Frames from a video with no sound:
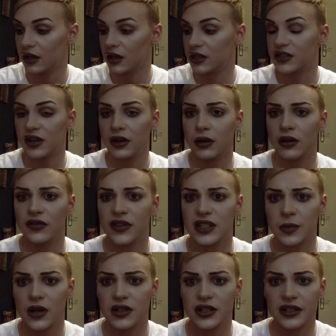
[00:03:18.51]
And I don't know if the
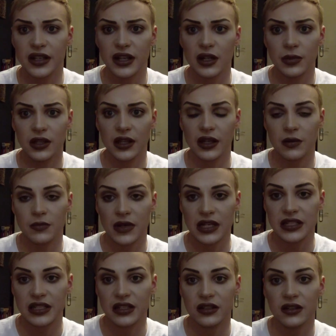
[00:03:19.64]
swatches are going to be like
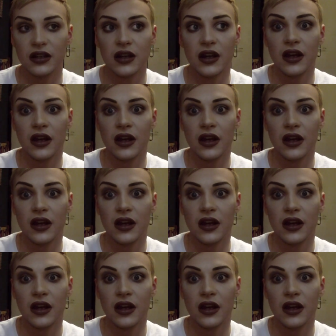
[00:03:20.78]
amazing,